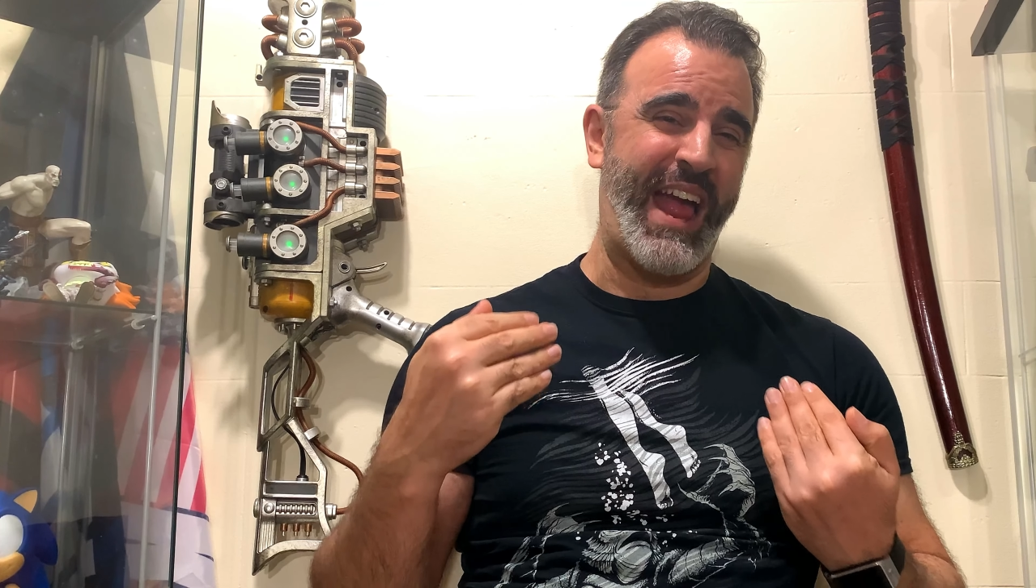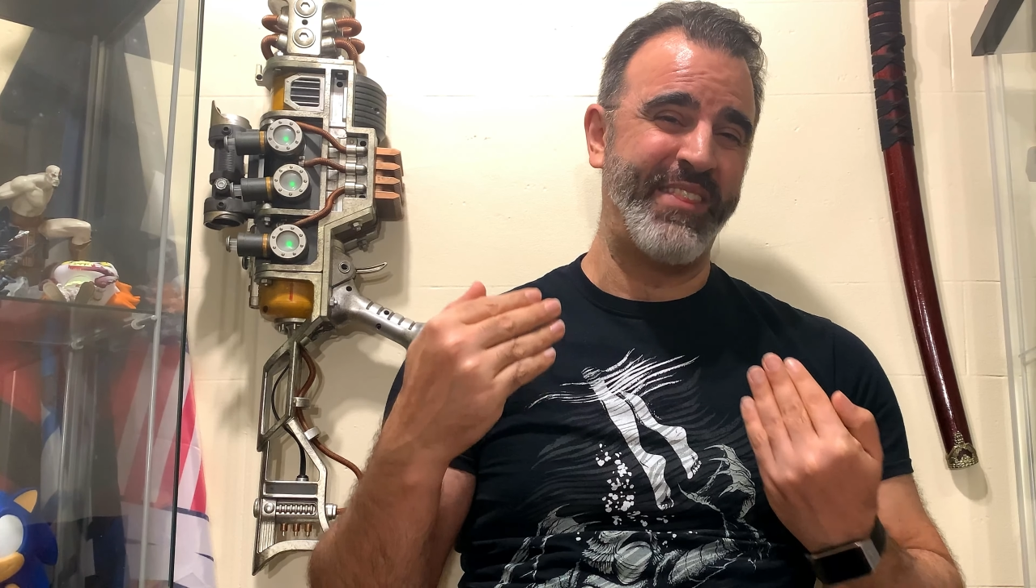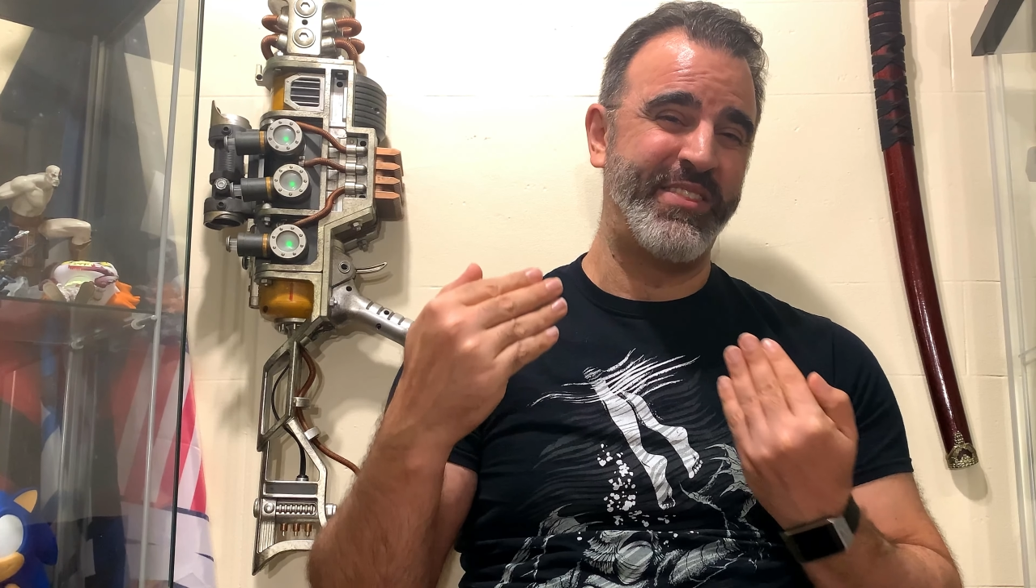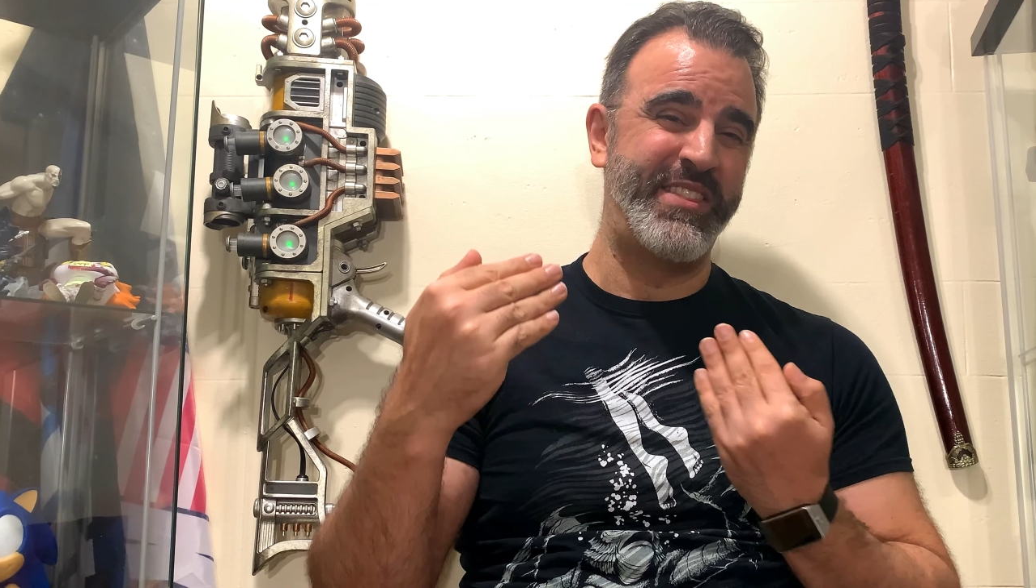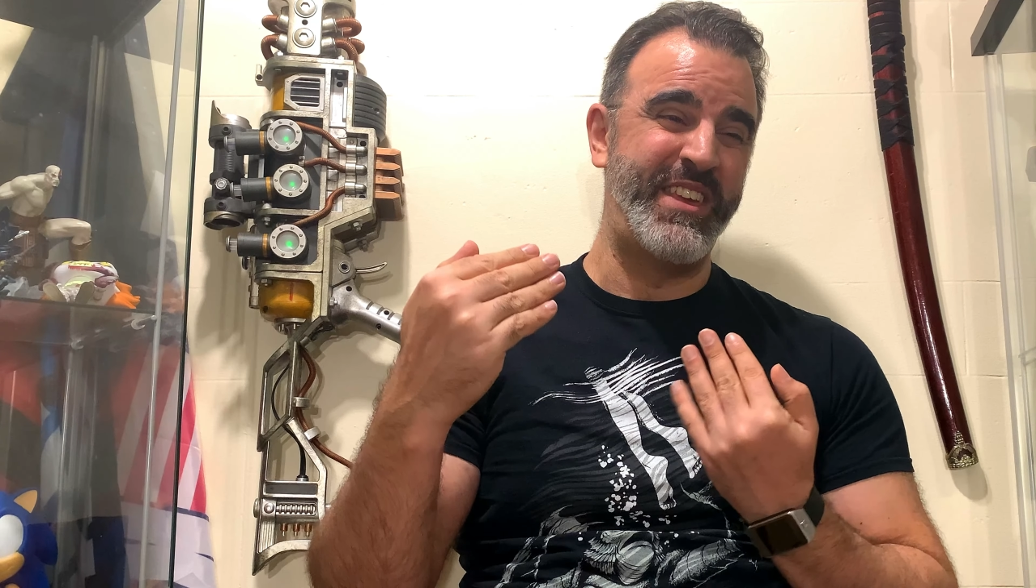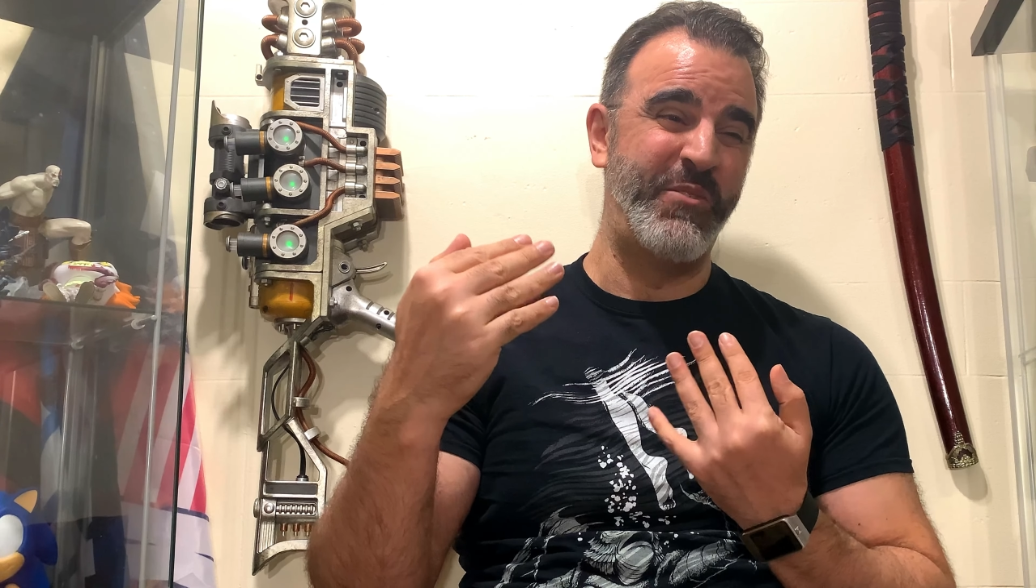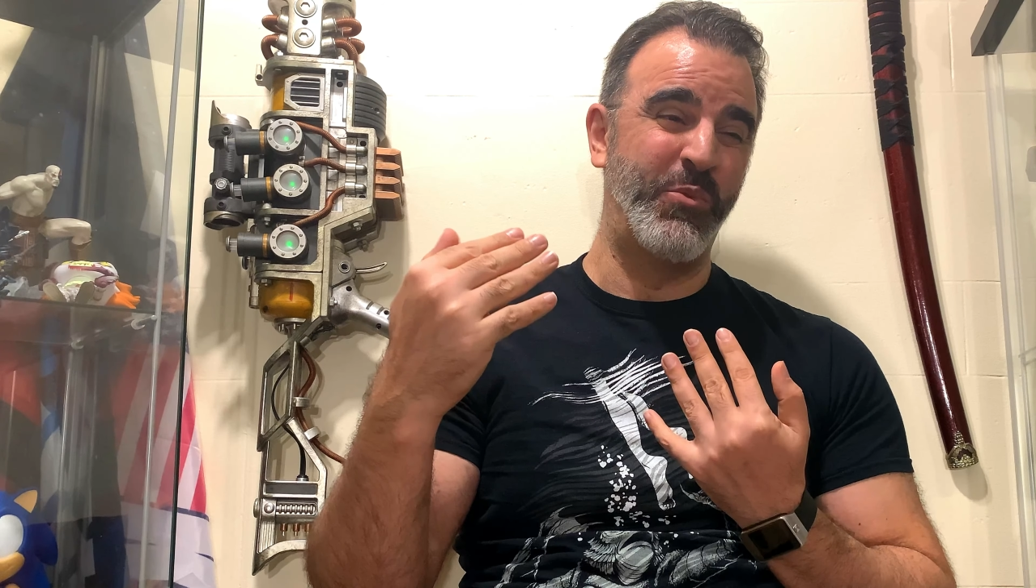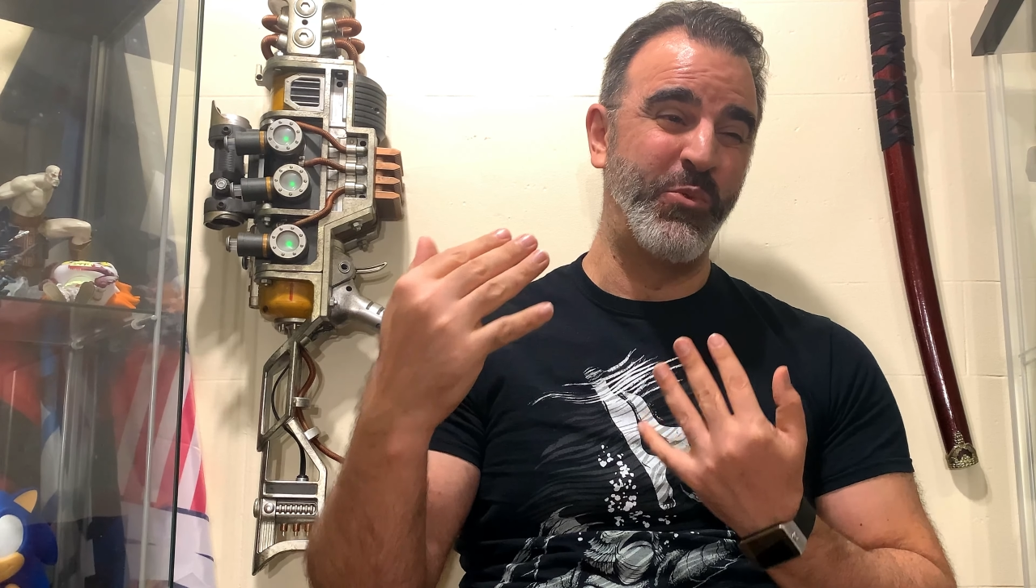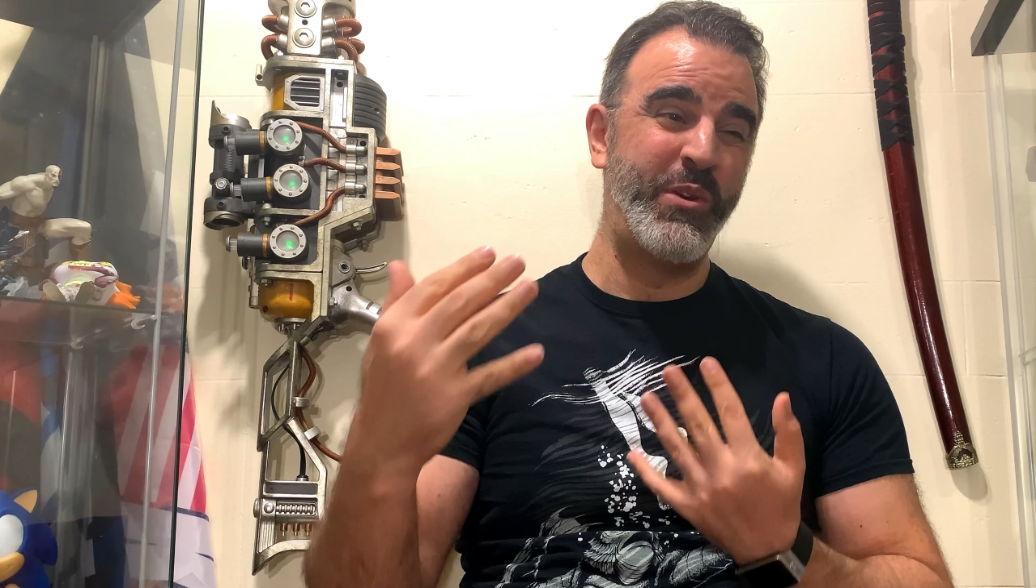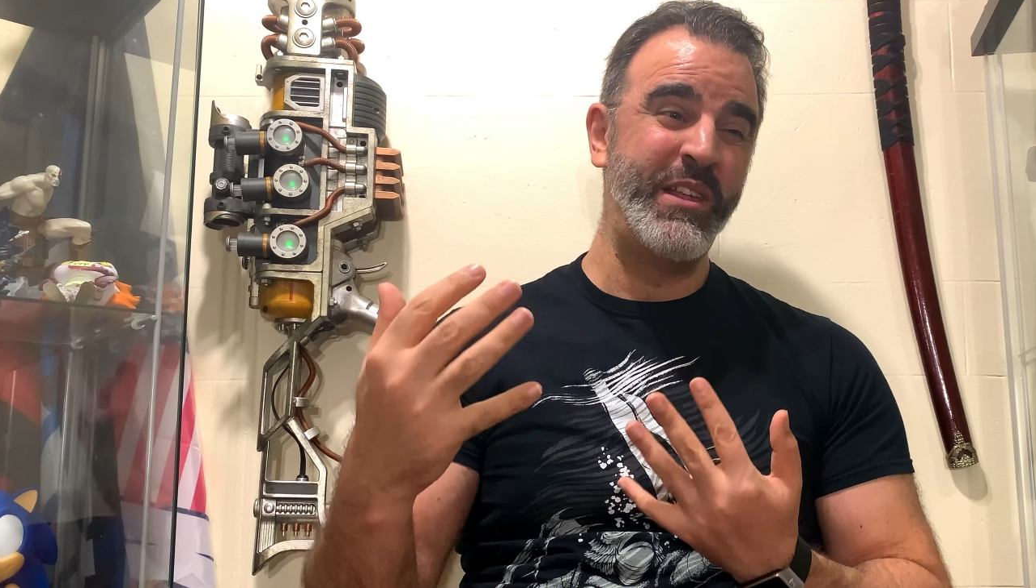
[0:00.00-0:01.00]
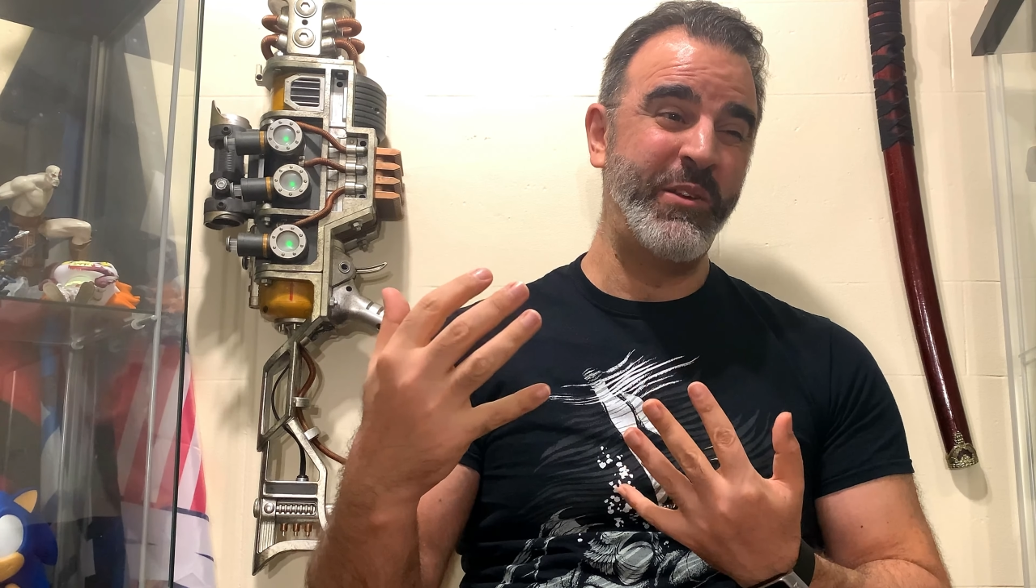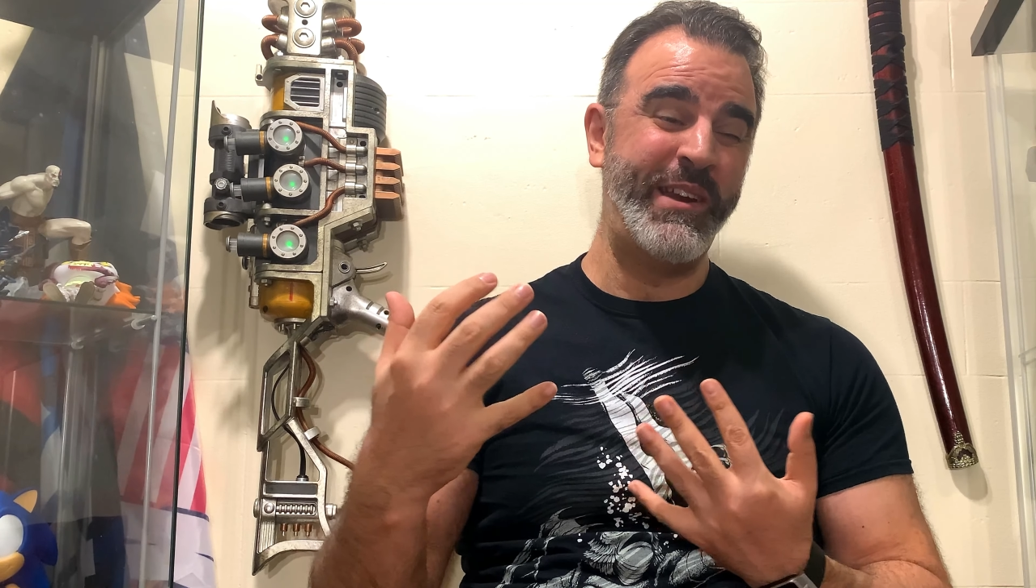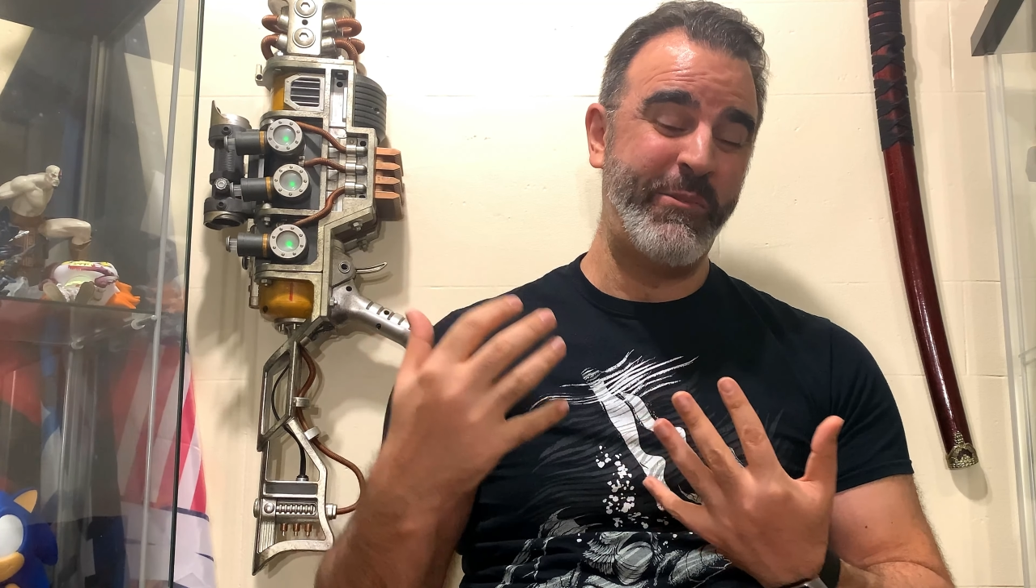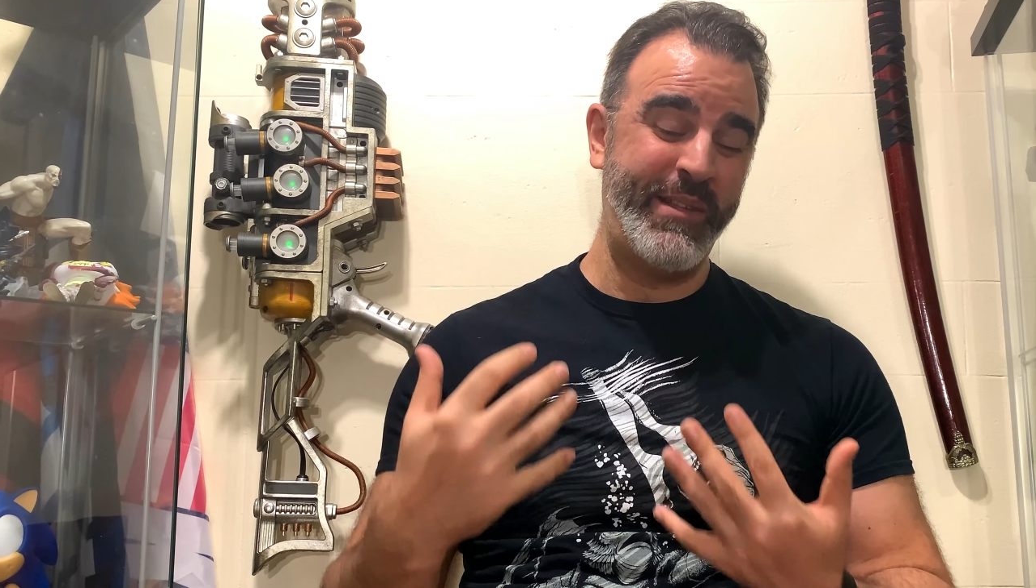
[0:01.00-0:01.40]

And the really,